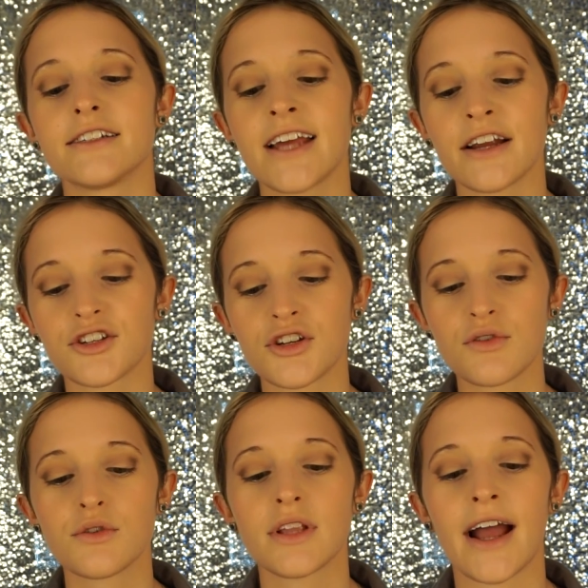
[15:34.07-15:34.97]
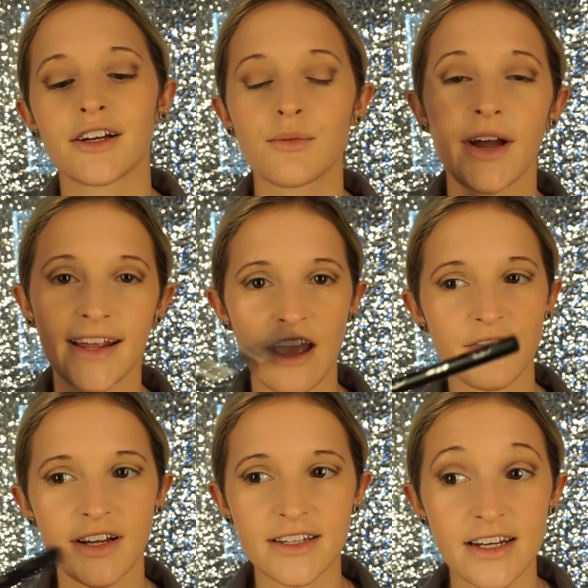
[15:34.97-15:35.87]
tattoo liner by Kat
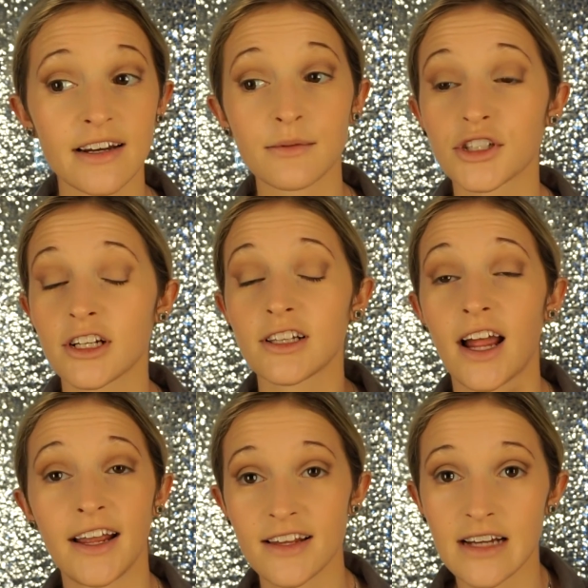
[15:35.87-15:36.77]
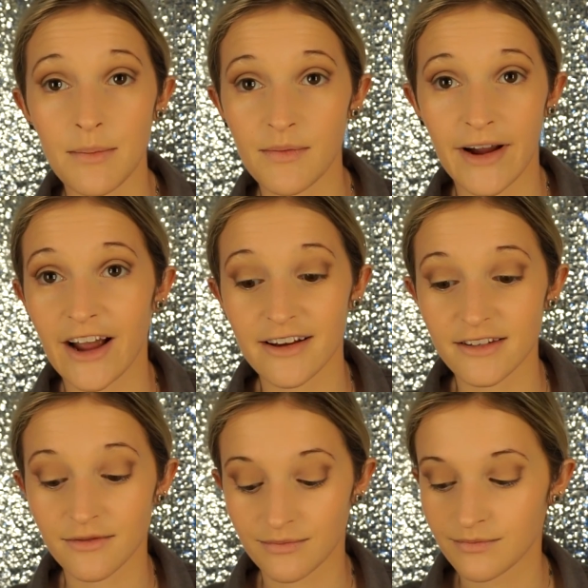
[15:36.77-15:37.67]
Von D, and I'm just gonna line the top of my
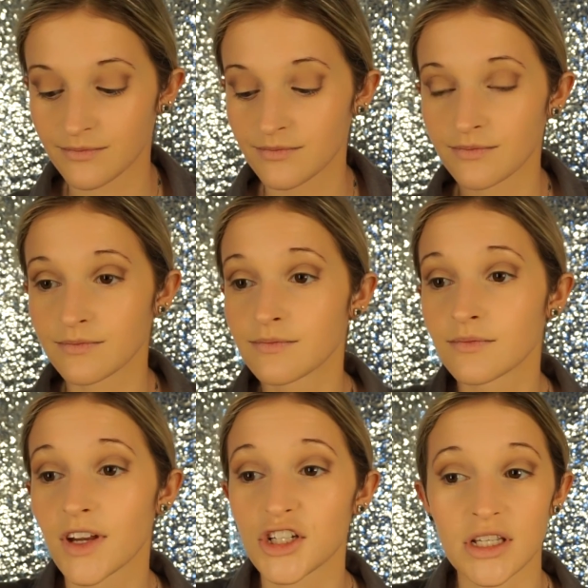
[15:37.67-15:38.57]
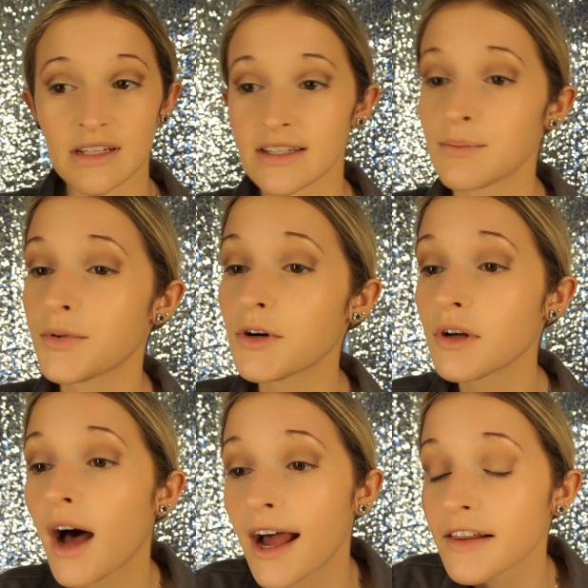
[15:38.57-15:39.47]
eyes. Just a
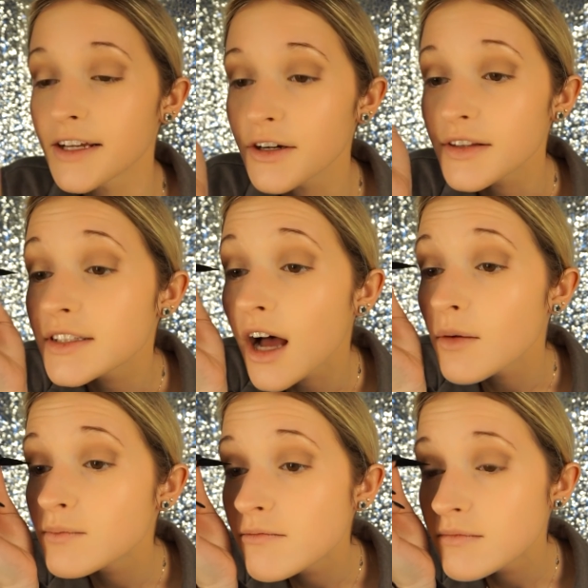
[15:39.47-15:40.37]
simple eyeliner on the top.